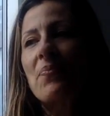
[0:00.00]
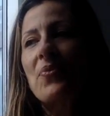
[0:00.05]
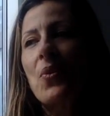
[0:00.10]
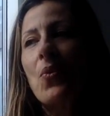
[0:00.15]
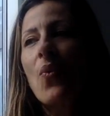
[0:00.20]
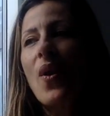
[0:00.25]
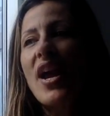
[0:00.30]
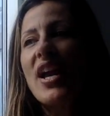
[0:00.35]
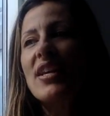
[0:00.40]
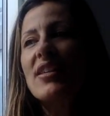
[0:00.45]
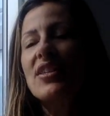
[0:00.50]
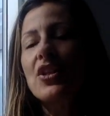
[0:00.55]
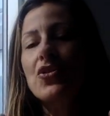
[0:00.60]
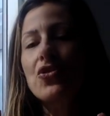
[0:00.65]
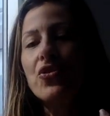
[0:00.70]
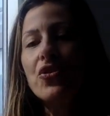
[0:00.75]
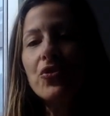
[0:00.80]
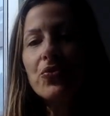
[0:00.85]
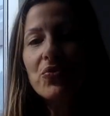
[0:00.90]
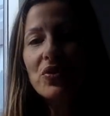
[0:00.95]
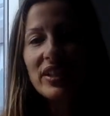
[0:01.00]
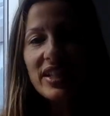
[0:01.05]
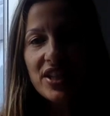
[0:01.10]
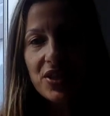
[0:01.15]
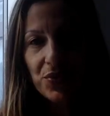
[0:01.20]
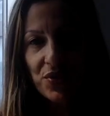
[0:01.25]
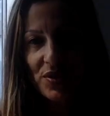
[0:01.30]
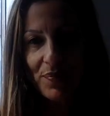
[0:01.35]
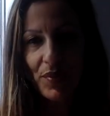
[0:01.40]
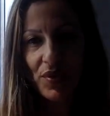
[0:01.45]
ways that you could
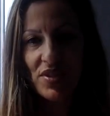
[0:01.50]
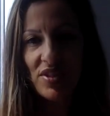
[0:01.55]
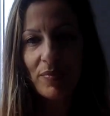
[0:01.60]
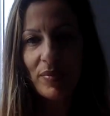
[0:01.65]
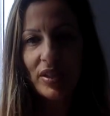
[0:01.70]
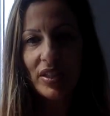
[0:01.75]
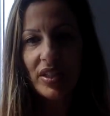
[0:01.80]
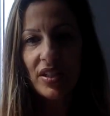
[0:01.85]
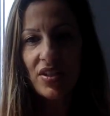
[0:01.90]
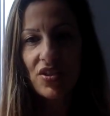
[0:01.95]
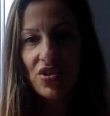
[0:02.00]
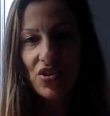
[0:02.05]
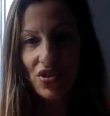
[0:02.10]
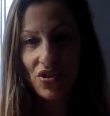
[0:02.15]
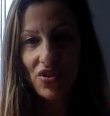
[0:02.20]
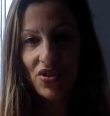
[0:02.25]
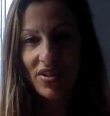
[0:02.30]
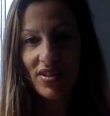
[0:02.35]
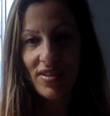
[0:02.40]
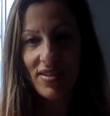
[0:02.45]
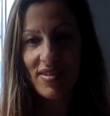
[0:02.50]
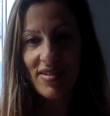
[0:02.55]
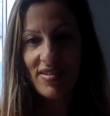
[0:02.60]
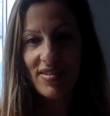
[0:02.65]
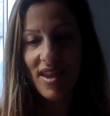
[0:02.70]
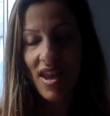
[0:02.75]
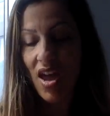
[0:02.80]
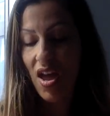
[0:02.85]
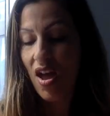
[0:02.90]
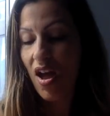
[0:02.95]
release responsibility to
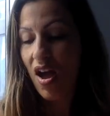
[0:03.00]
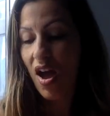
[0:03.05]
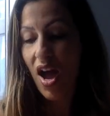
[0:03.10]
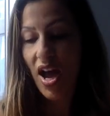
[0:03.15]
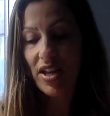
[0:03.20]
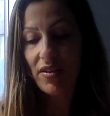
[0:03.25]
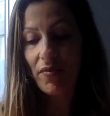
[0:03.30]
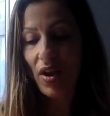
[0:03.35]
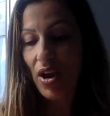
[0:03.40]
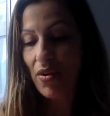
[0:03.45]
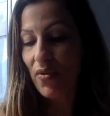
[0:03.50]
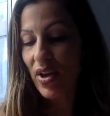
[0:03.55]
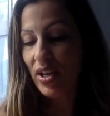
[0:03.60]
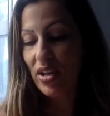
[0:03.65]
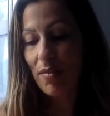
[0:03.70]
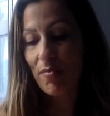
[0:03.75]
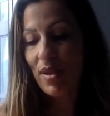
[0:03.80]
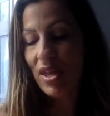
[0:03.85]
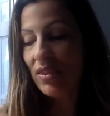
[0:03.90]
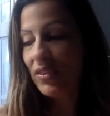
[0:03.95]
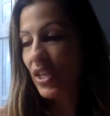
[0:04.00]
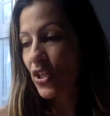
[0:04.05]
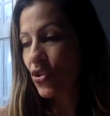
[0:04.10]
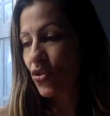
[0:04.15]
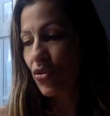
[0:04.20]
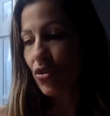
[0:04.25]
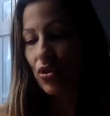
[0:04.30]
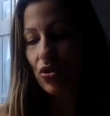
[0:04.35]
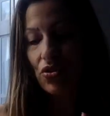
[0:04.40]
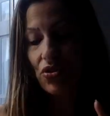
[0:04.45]
students. I recommend
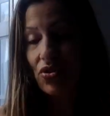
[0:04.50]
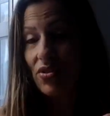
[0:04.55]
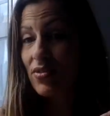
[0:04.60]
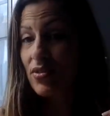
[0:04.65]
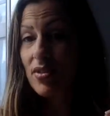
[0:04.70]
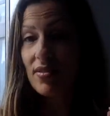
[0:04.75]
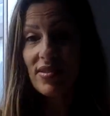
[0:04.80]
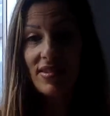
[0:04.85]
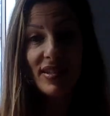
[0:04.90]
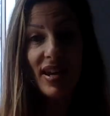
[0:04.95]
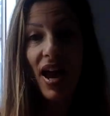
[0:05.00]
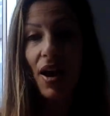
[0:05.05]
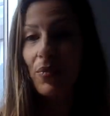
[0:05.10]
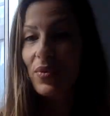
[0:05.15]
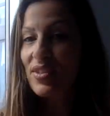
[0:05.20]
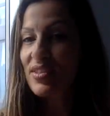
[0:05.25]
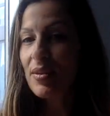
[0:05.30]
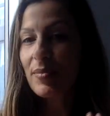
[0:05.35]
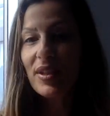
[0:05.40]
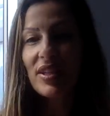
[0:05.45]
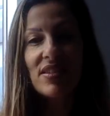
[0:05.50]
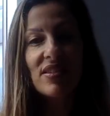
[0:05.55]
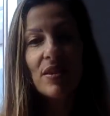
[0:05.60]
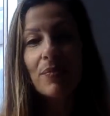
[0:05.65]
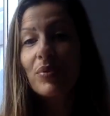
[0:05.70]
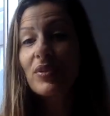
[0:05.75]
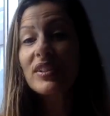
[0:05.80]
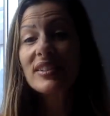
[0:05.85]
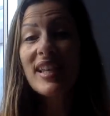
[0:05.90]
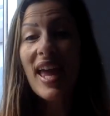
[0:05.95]
that you could just start with something as
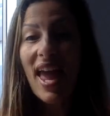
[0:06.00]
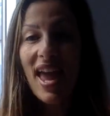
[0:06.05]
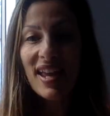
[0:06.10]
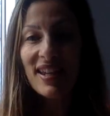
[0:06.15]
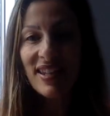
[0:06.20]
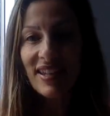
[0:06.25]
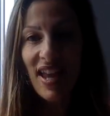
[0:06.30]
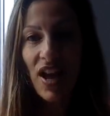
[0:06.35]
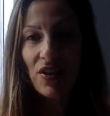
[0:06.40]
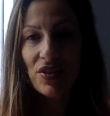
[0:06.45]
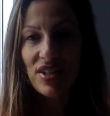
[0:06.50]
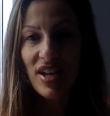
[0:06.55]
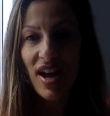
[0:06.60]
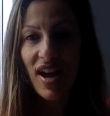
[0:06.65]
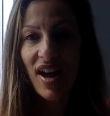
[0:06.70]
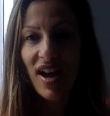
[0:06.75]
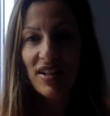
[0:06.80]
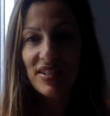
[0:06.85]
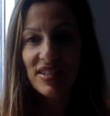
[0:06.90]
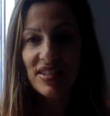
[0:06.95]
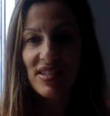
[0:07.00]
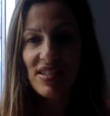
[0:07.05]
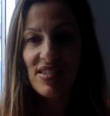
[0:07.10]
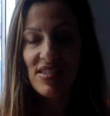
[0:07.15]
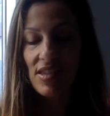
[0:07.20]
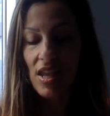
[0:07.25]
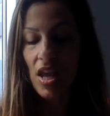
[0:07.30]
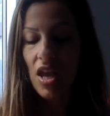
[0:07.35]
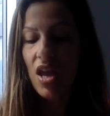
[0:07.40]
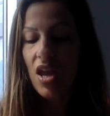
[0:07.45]
simple as handing out
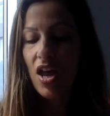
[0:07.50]
tasks,